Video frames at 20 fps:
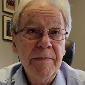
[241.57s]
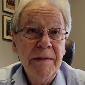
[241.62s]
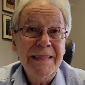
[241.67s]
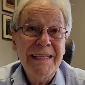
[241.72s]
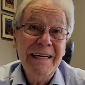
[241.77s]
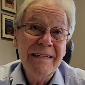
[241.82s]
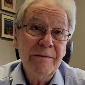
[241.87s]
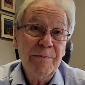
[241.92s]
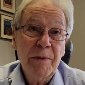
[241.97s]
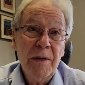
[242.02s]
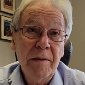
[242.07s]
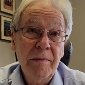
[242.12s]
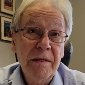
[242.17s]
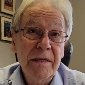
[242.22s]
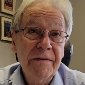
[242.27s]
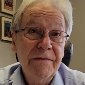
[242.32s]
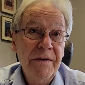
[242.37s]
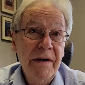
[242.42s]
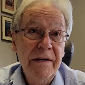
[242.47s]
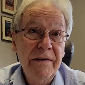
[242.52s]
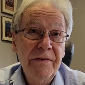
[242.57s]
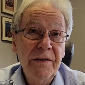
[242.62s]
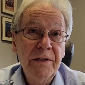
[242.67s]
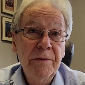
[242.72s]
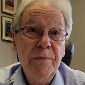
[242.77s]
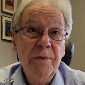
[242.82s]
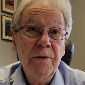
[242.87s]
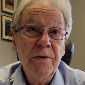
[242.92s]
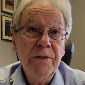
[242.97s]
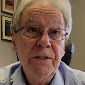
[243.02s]
But that's probably a five-year
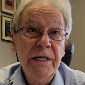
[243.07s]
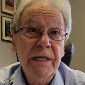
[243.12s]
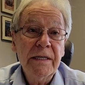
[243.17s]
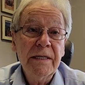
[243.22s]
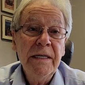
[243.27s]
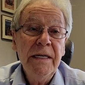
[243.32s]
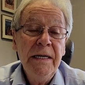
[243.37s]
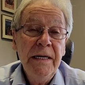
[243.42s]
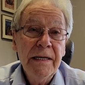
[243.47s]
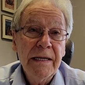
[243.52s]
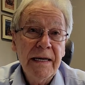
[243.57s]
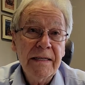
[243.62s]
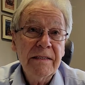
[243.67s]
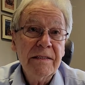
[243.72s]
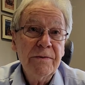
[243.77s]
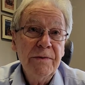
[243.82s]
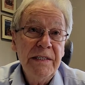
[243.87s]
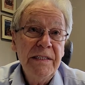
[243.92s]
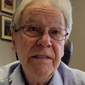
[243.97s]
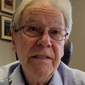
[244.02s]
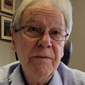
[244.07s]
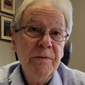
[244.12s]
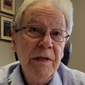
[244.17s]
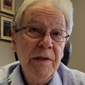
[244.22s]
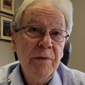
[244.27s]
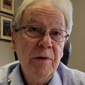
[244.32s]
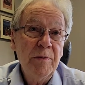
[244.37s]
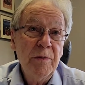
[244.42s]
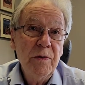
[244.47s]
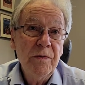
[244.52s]
project. That's the reason we
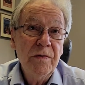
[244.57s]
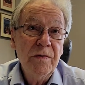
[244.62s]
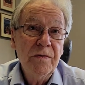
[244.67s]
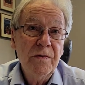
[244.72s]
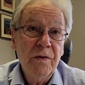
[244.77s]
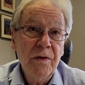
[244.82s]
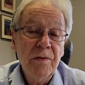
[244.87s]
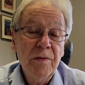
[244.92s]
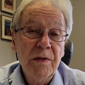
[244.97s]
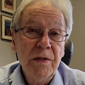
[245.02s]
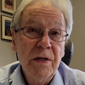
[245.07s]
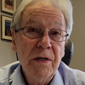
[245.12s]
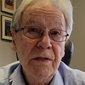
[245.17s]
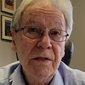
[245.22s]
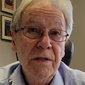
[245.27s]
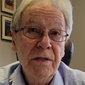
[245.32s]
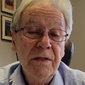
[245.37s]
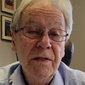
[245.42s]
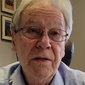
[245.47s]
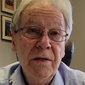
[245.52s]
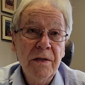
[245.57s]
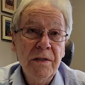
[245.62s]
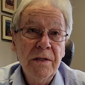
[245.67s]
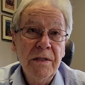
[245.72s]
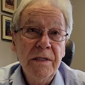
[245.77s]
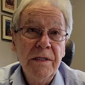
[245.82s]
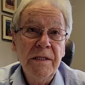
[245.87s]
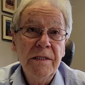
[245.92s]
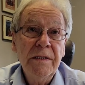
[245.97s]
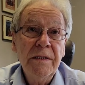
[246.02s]
were moving forward on the on
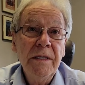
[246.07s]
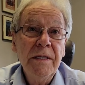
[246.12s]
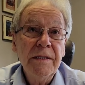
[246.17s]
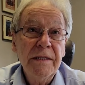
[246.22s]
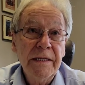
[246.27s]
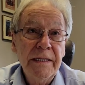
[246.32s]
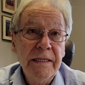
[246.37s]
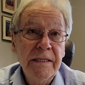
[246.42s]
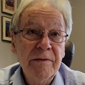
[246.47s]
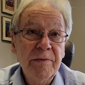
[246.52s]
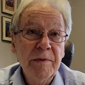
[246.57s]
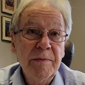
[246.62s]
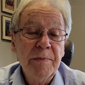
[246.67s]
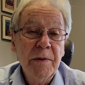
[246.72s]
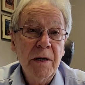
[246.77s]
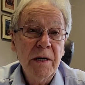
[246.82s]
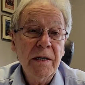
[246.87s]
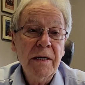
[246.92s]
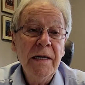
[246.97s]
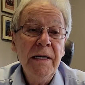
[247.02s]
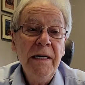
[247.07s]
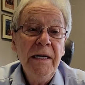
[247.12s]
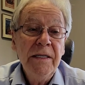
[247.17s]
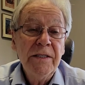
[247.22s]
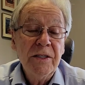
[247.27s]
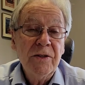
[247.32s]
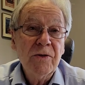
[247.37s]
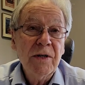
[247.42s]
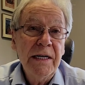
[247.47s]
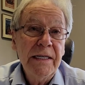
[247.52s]
the Kinsmen Park
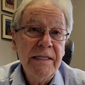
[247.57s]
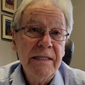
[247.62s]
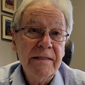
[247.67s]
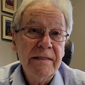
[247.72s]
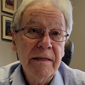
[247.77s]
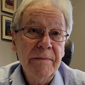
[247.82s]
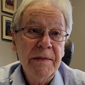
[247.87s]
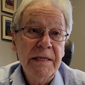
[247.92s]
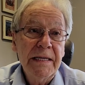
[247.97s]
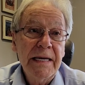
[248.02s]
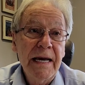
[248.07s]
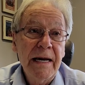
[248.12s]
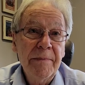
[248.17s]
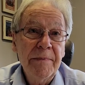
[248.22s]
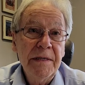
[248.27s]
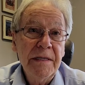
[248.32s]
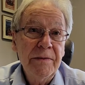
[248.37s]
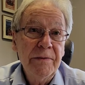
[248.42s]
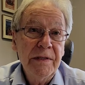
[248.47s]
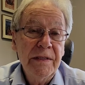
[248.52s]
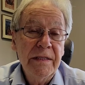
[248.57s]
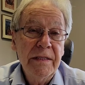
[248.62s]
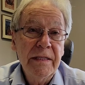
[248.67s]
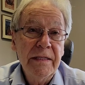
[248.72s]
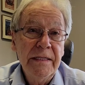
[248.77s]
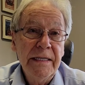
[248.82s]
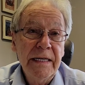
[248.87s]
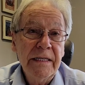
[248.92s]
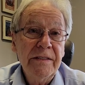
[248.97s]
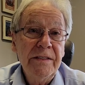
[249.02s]
to try and get something happening within the
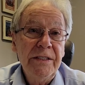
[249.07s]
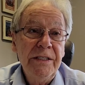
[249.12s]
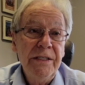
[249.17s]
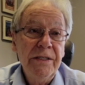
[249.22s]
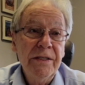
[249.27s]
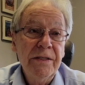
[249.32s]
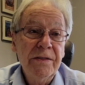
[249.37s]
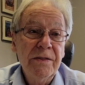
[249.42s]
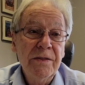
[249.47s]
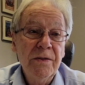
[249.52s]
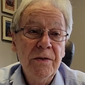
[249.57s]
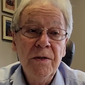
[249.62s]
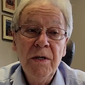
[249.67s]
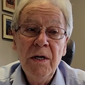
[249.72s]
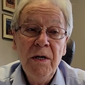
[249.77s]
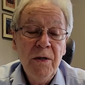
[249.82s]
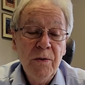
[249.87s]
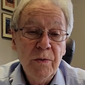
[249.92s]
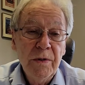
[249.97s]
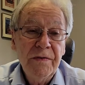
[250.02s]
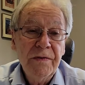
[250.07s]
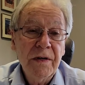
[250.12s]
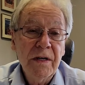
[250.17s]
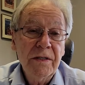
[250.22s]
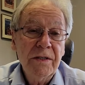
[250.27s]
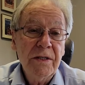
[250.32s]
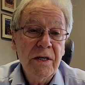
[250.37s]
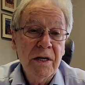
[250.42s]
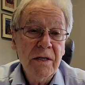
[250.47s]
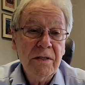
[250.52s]
next year. So we've
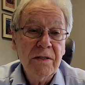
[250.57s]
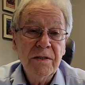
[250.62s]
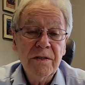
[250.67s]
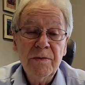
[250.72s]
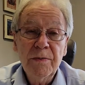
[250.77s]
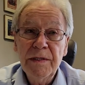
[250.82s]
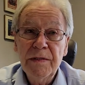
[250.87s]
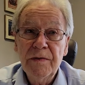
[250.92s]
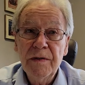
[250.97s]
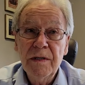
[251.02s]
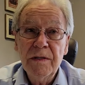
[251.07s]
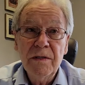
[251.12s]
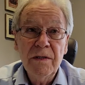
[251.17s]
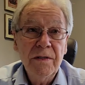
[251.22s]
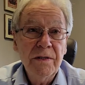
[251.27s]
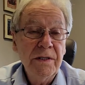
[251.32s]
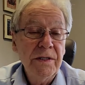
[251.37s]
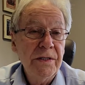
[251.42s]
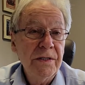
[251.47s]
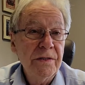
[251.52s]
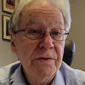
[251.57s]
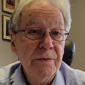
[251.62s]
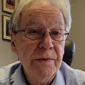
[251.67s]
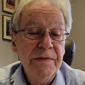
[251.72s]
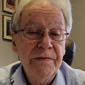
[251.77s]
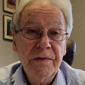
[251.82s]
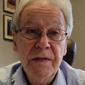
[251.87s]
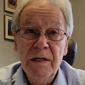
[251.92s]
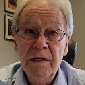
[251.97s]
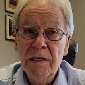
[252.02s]
got doctors, we've got lawyers,
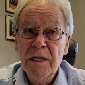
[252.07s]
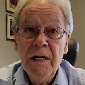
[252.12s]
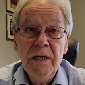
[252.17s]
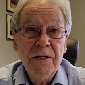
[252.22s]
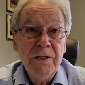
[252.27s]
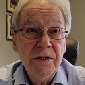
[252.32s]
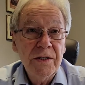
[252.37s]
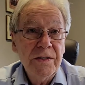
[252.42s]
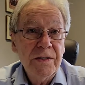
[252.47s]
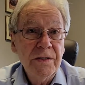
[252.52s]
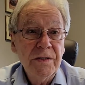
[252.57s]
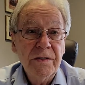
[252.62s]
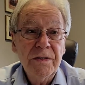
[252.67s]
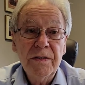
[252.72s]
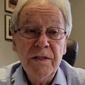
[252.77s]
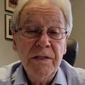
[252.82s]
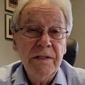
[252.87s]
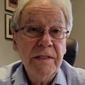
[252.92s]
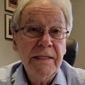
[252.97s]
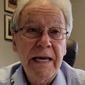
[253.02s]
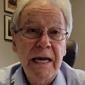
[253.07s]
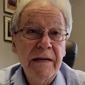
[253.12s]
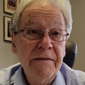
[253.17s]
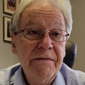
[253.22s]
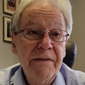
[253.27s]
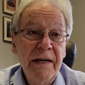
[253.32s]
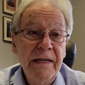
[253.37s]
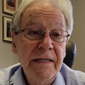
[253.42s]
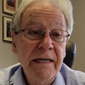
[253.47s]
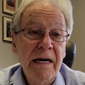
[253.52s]
we've got nurses that can't
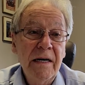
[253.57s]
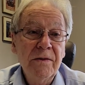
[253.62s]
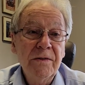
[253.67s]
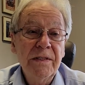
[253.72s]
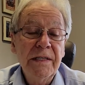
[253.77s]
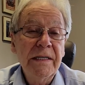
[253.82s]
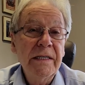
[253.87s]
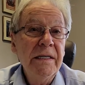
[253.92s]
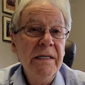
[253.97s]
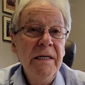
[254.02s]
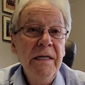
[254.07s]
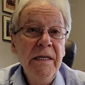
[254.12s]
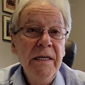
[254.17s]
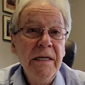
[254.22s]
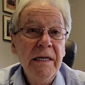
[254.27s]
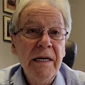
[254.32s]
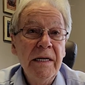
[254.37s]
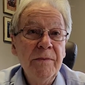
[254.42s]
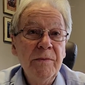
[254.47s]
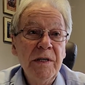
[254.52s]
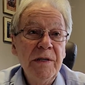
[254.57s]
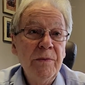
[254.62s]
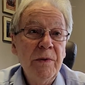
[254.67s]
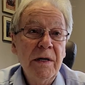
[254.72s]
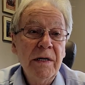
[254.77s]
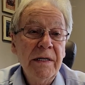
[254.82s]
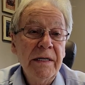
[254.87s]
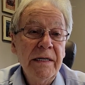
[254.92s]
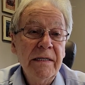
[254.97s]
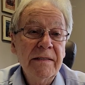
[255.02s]
find housing, and we
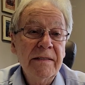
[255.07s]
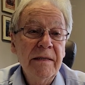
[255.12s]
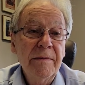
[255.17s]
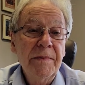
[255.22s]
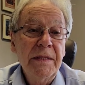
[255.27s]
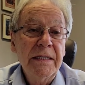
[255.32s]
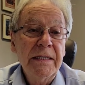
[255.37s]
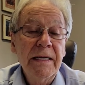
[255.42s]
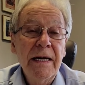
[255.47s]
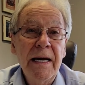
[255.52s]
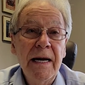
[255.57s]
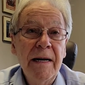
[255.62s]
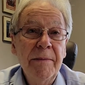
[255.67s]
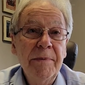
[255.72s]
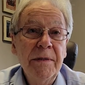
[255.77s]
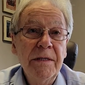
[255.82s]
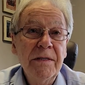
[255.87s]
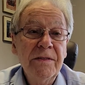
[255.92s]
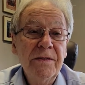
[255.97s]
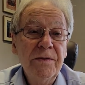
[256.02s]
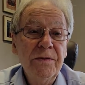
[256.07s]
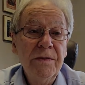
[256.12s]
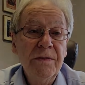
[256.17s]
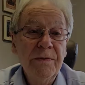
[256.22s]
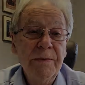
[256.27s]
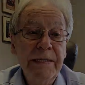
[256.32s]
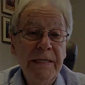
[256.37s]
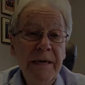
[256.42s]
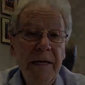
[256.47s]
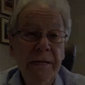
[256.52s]
want to get something to happen as soon as
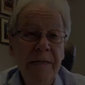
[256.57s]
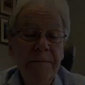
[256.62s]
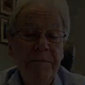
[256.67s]
we can.